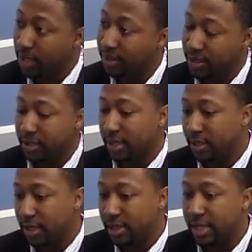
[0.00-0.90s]
Yes,
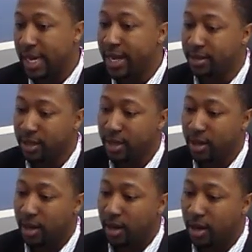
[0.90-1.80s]
and that
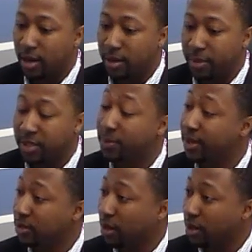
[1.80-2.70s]

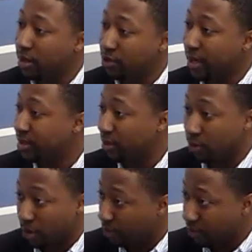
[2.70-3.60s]
explains our drastic
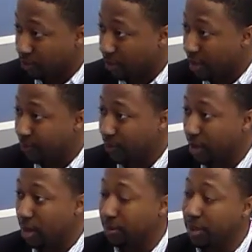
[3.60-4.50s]
growth, right?
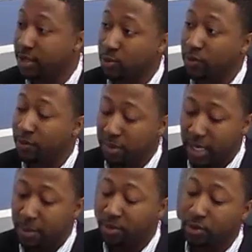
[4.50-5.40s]
Because we've
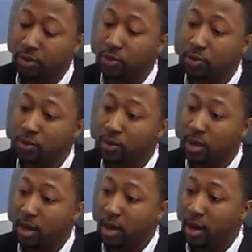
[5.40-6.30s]
been able to
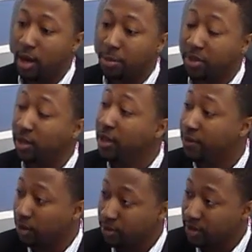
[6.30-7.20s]

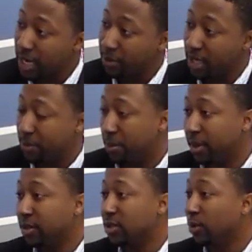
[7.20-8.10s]
deliver cyber
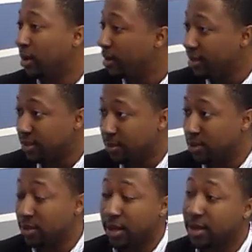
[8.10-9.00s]
capabilities to our
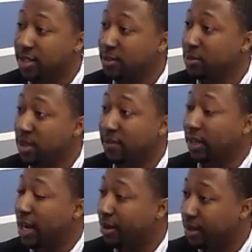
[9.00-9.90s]
customers have
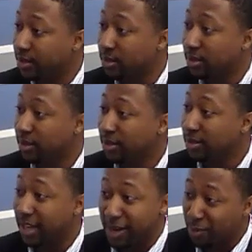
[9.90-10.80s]
allowed us
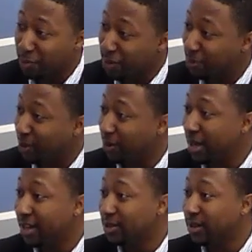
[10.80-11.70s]
to add more people on
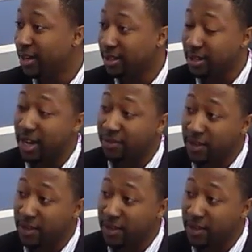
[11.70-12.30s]
contract and